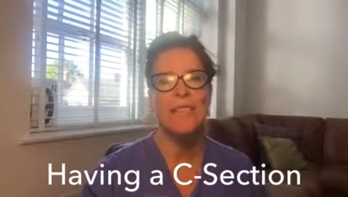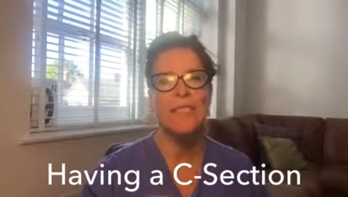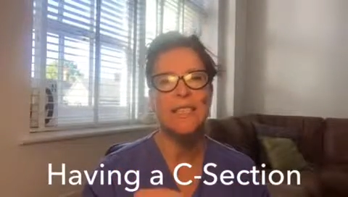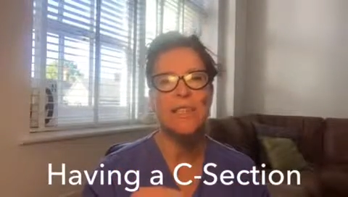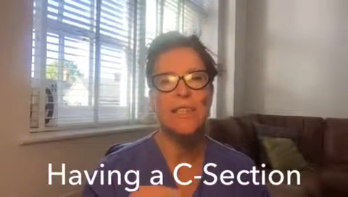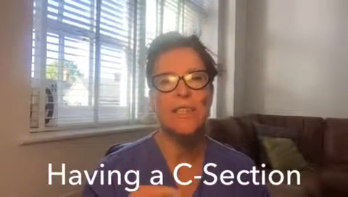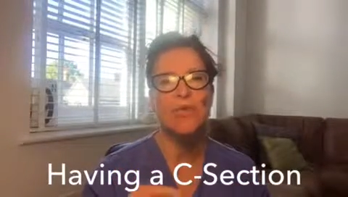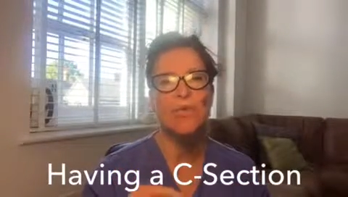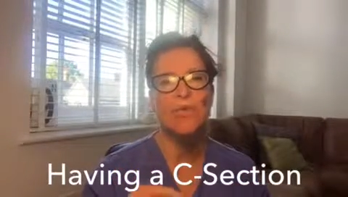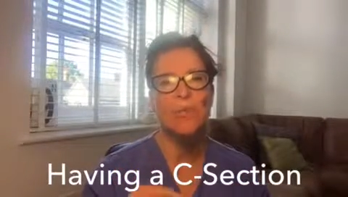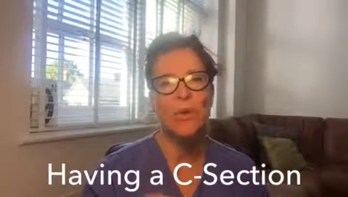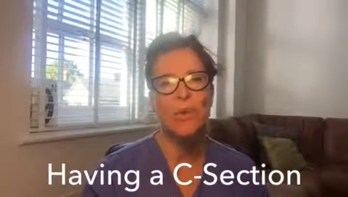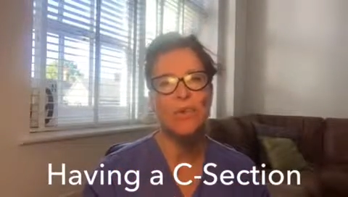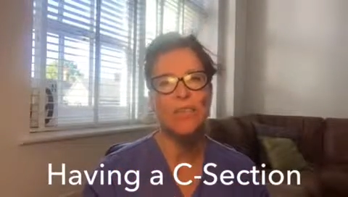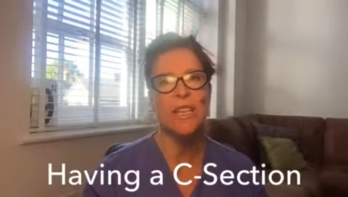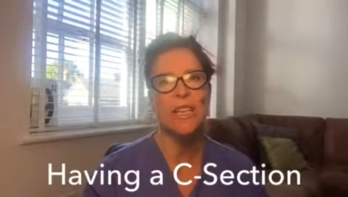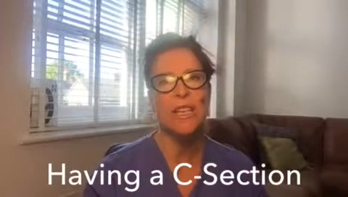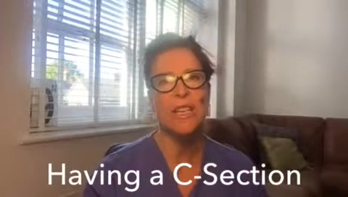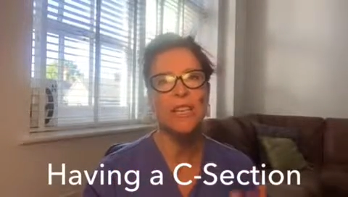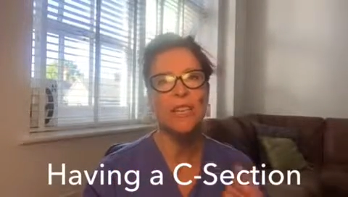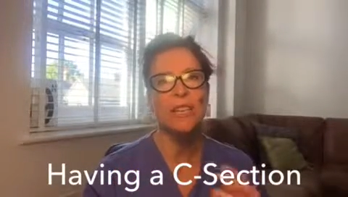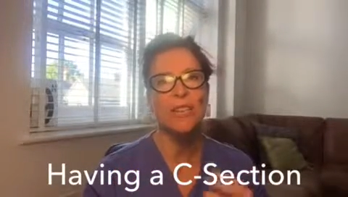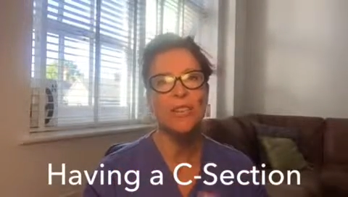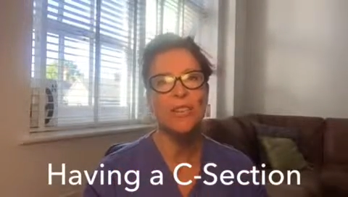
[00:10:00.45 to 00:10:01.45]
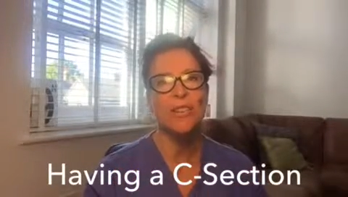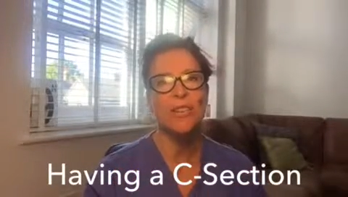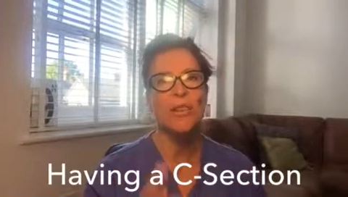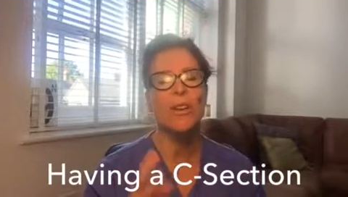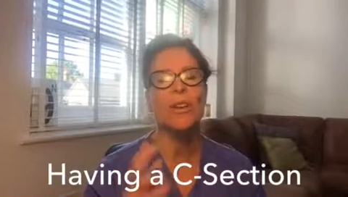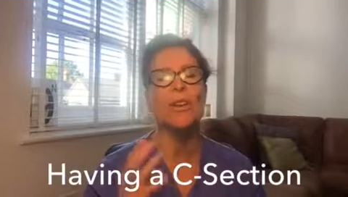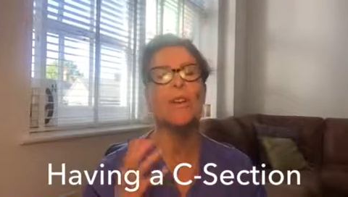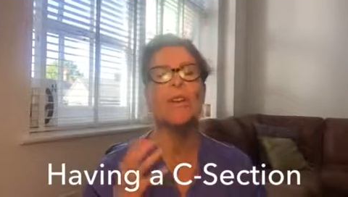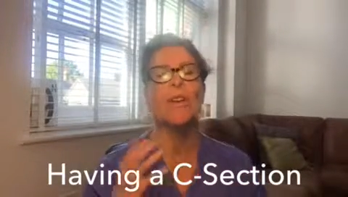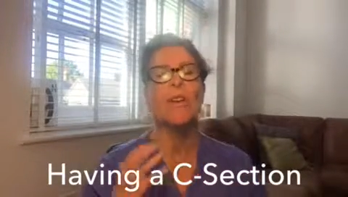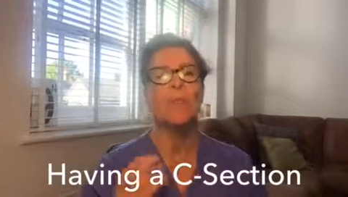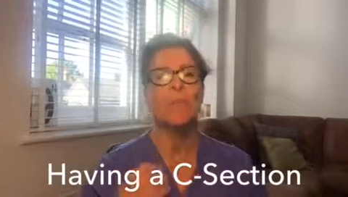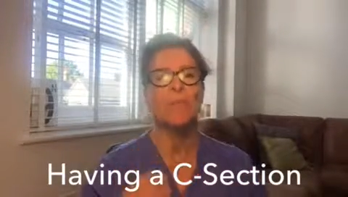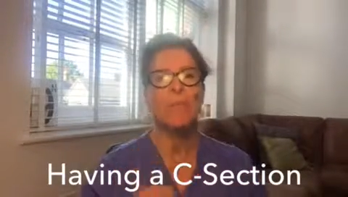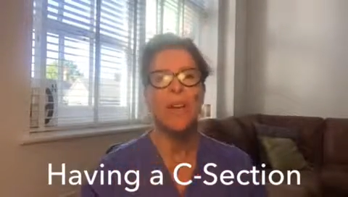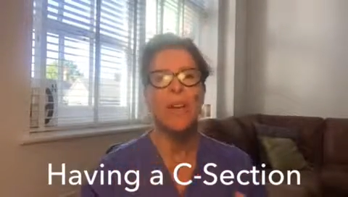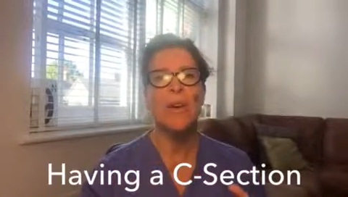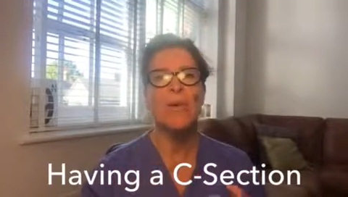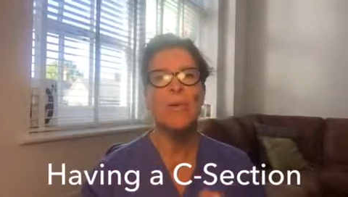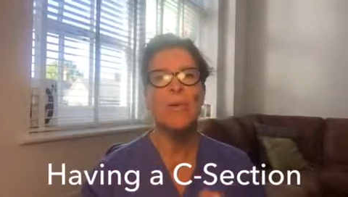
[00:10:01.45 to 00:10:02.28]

So your body has got to be